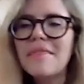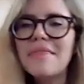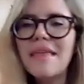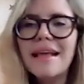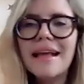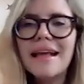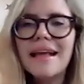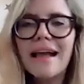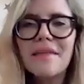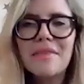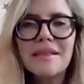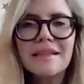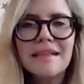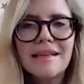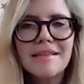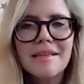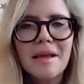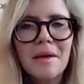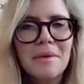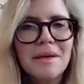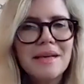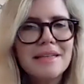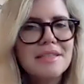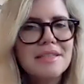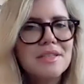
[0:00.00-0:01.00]
I think that's
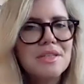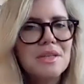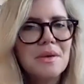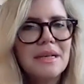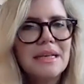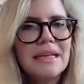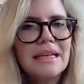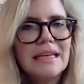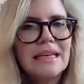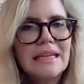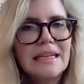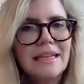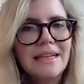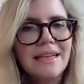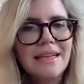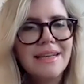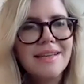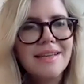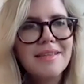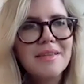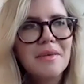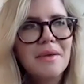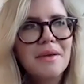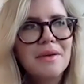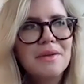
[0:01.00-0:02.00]
how we had to do it
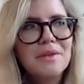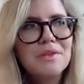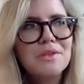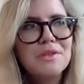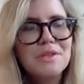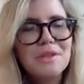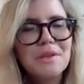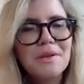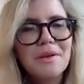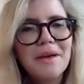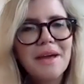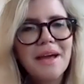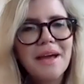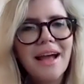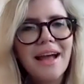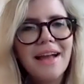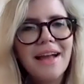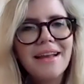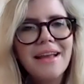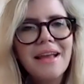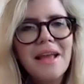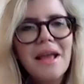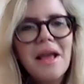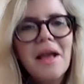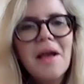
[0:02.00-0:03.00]
legally, so I could do it.
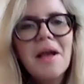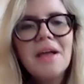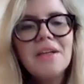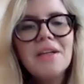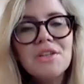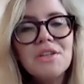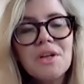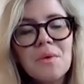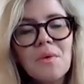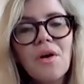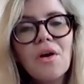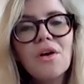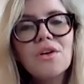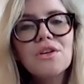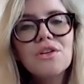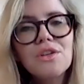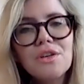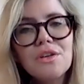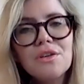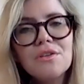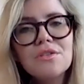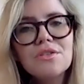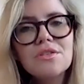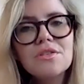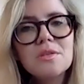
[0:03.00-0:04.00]
And you know what?
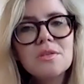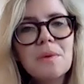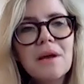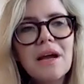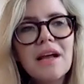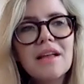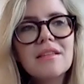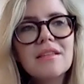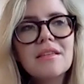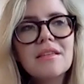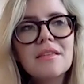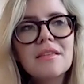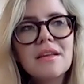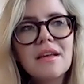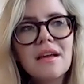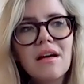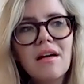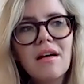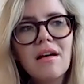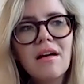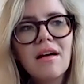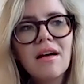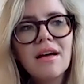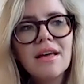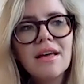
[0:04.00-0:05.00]
Huge respect to the
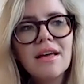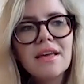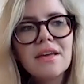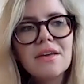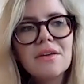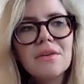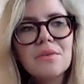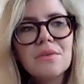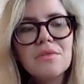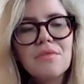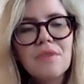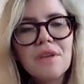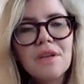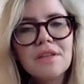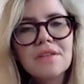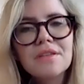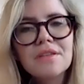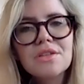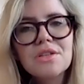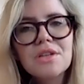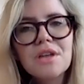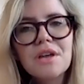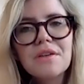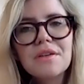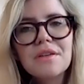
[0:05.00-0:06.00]
guy who was running the
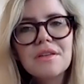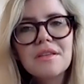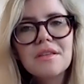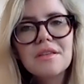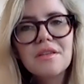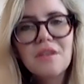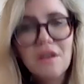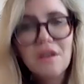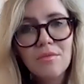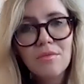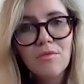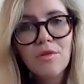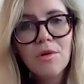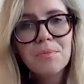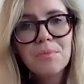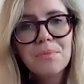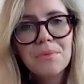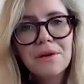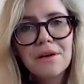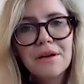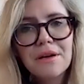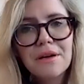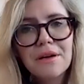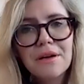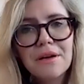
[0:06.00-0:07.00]
show at the time, Rob
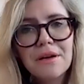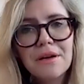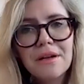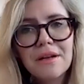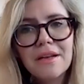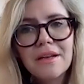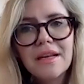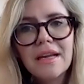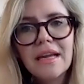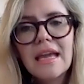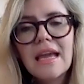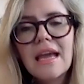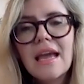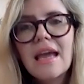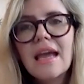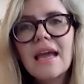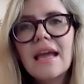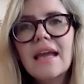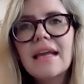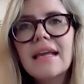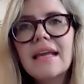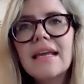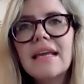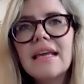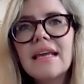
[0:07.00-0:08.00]
Burley.
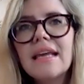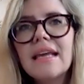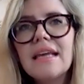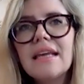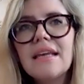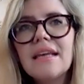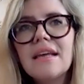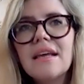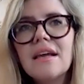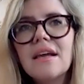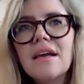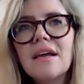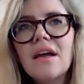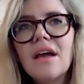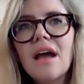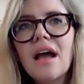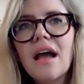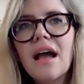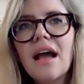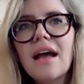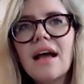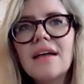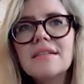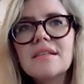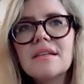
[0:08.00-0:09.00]
He
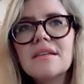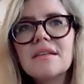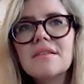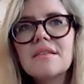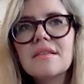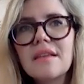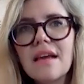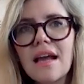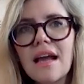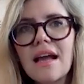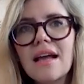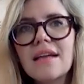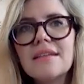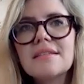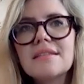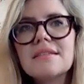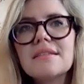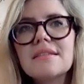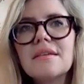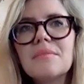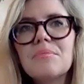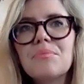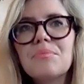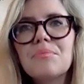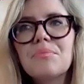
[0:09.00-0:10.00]
had said,
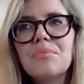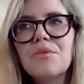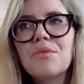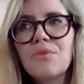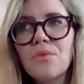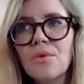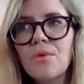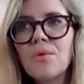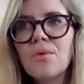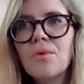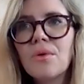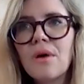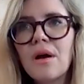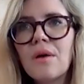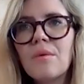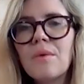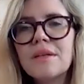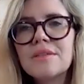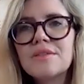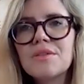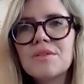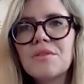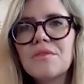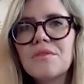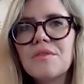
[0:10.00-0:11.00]
before
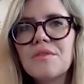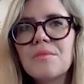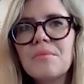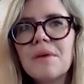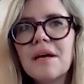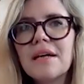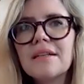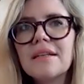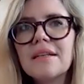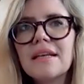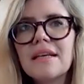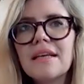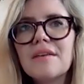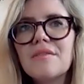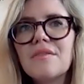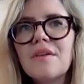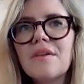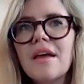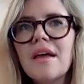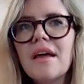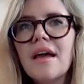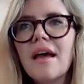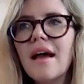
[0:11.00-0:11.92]
I went off on mat leave,